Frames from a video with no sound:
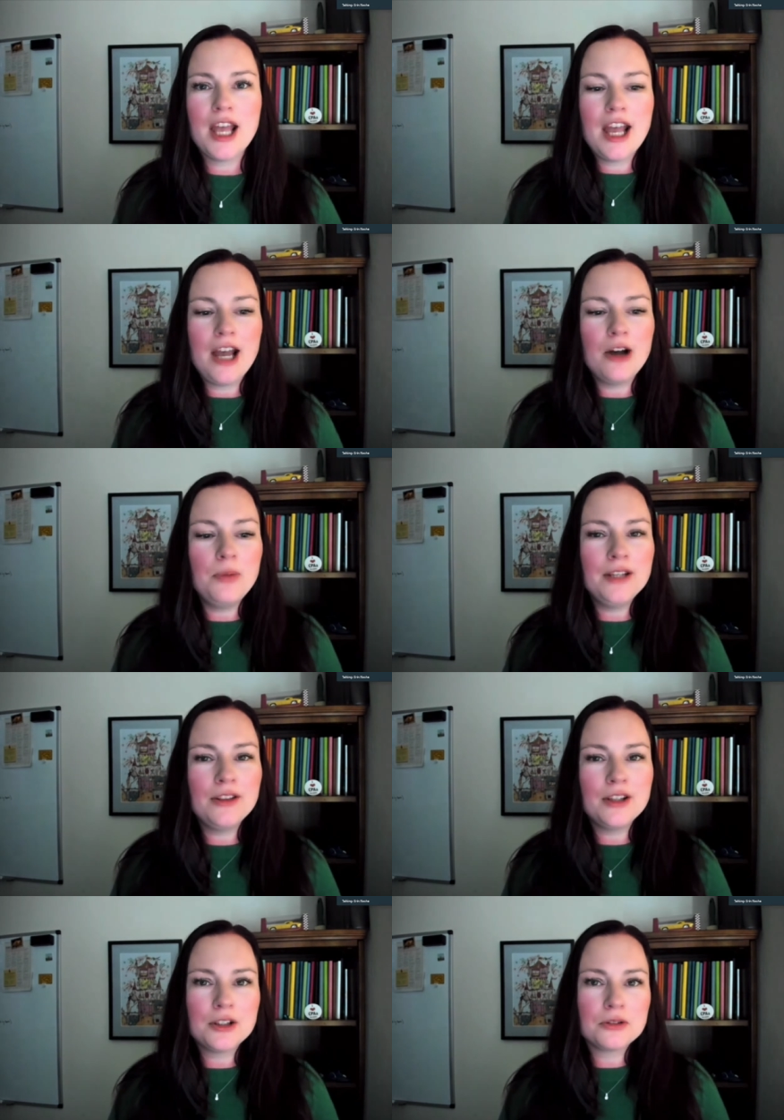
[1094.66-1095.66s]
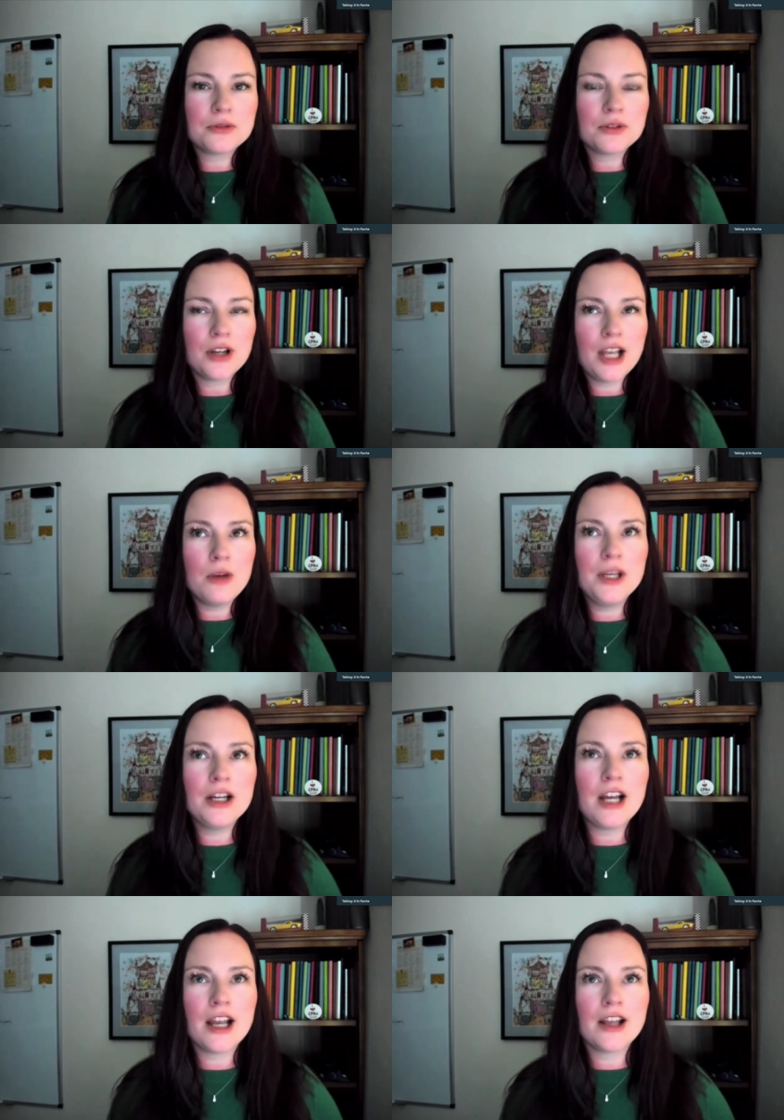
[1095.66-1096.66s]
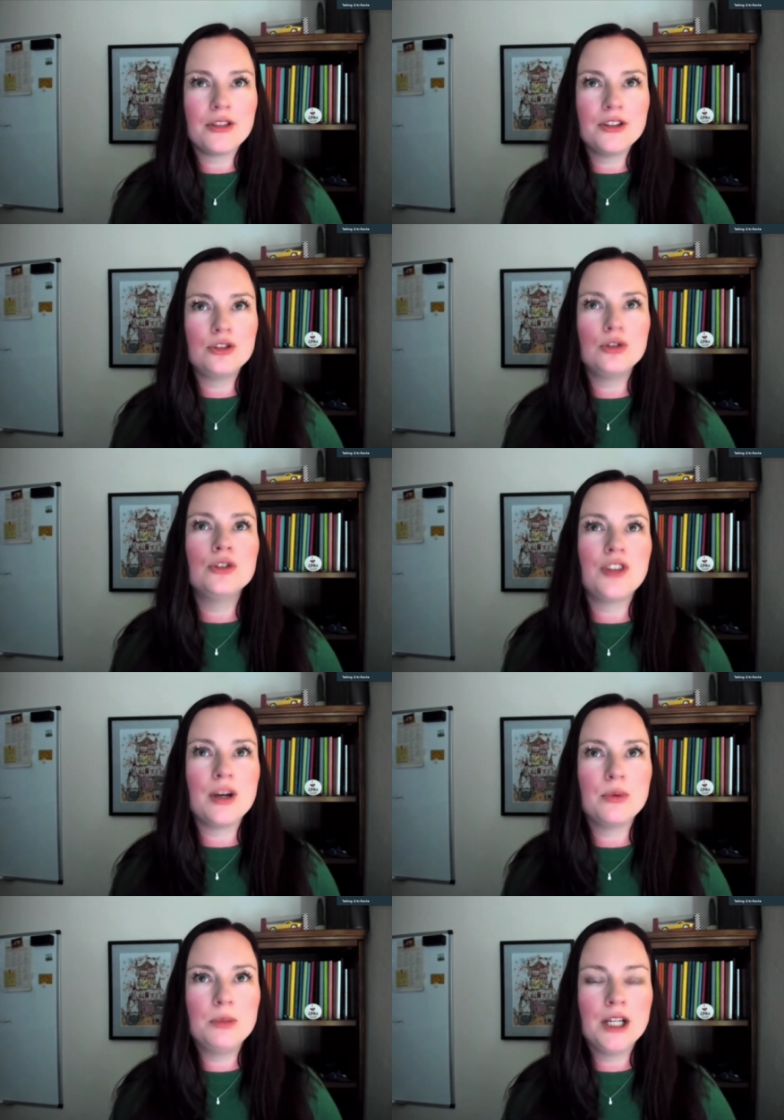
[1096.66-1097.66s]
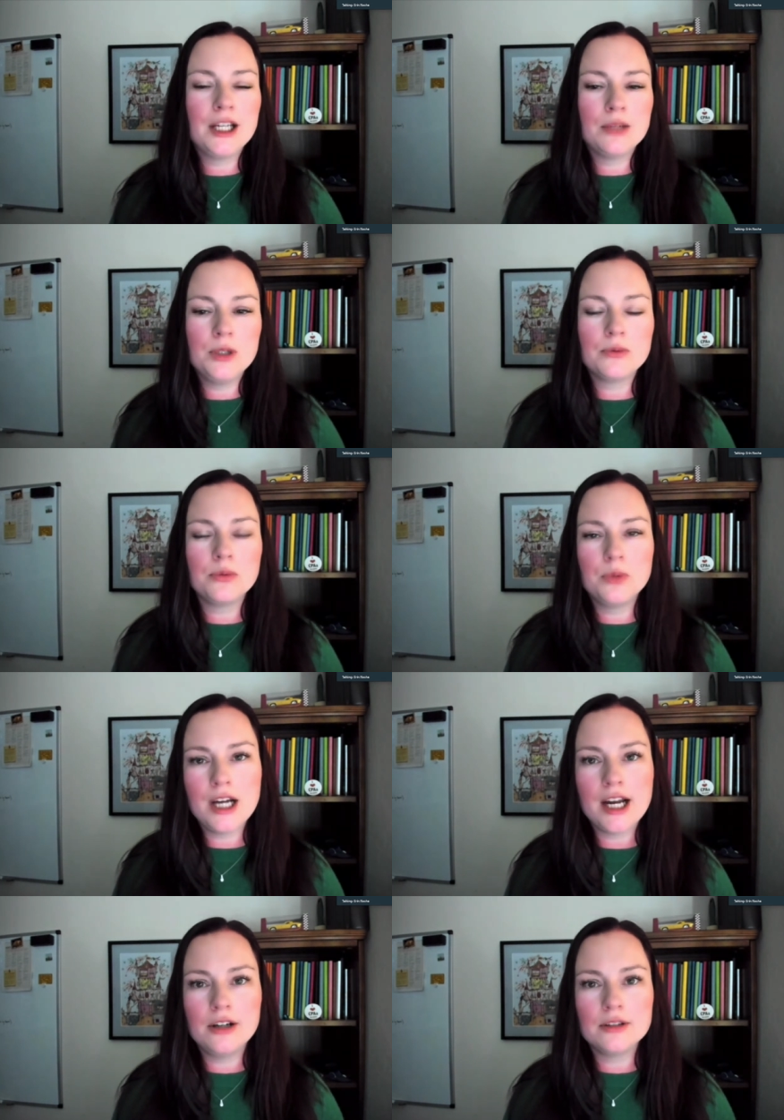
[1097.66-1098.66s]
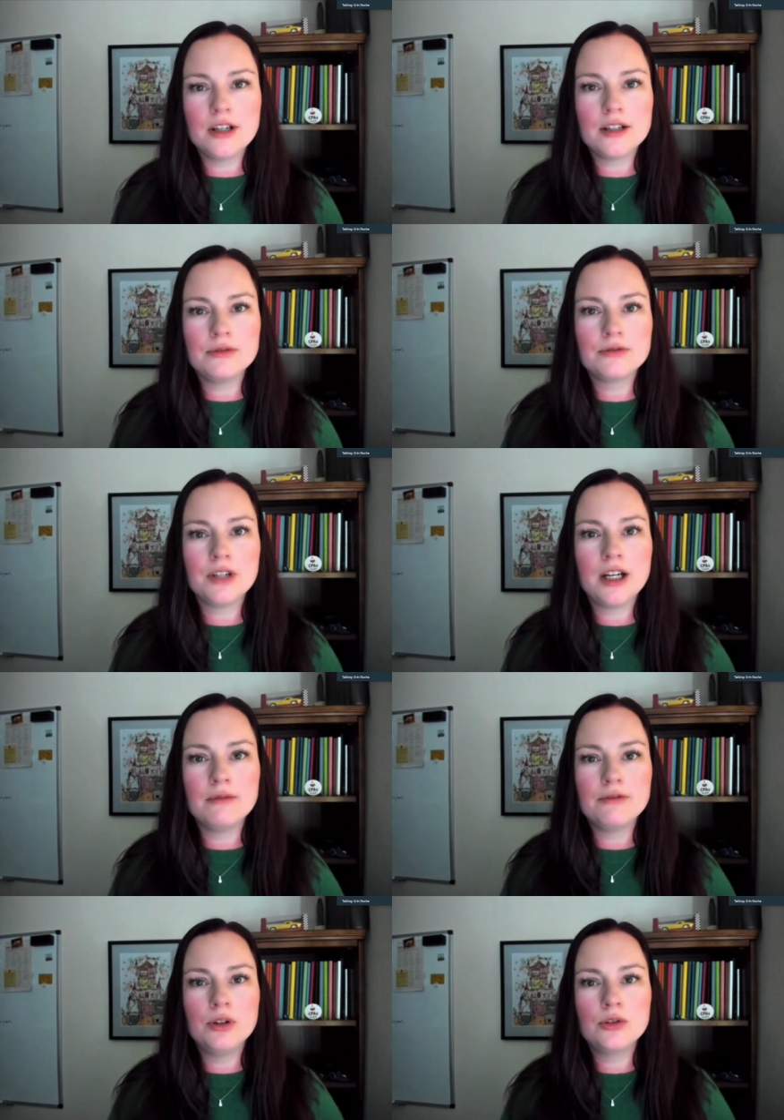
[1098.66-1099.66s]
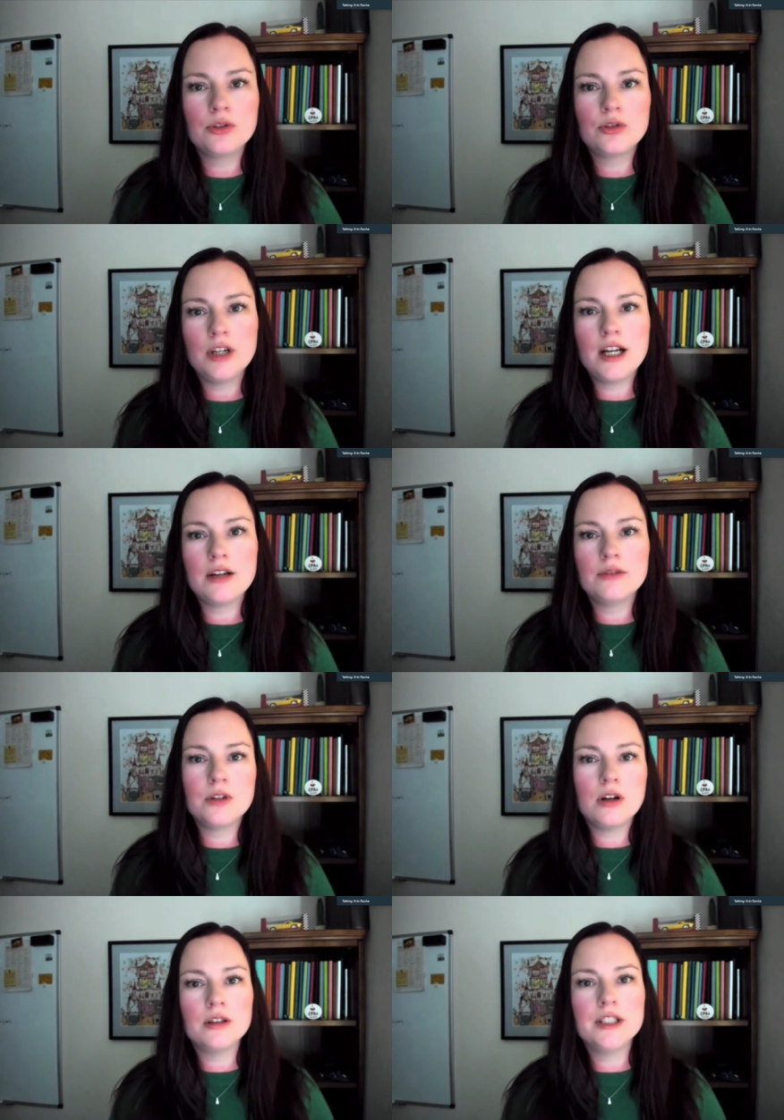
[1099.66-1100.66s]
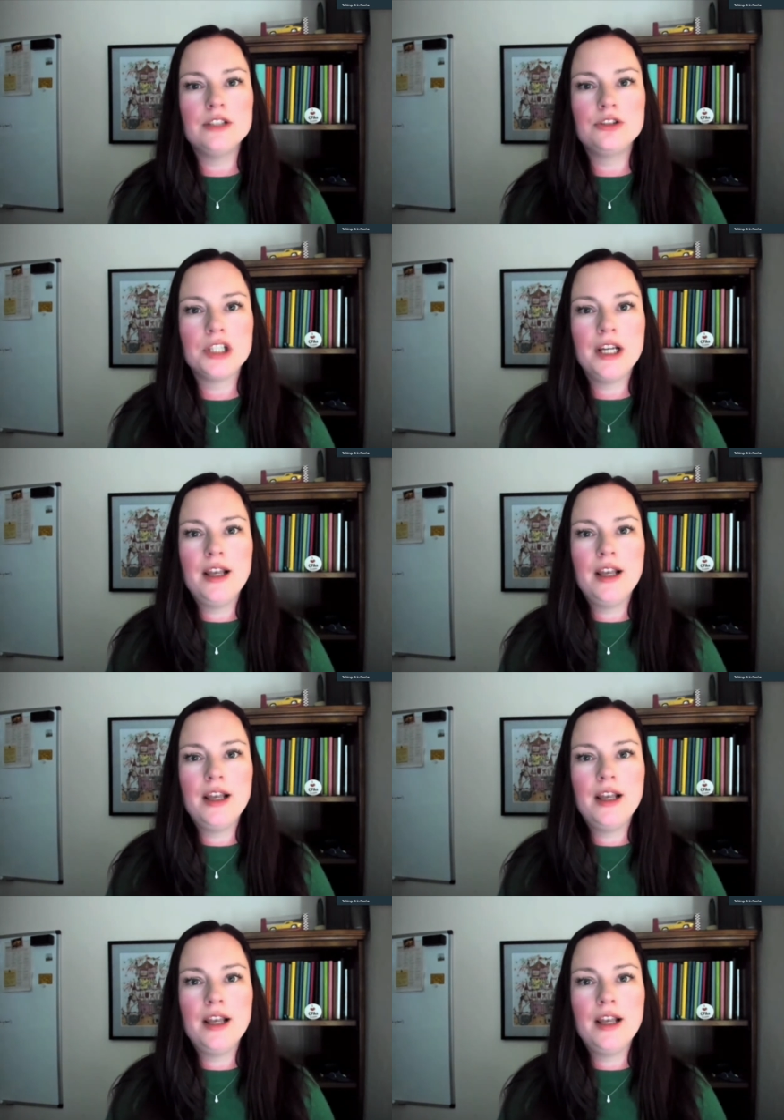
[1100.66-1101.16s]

helping the students that we bring in. We hire a lot of folks straight out of college.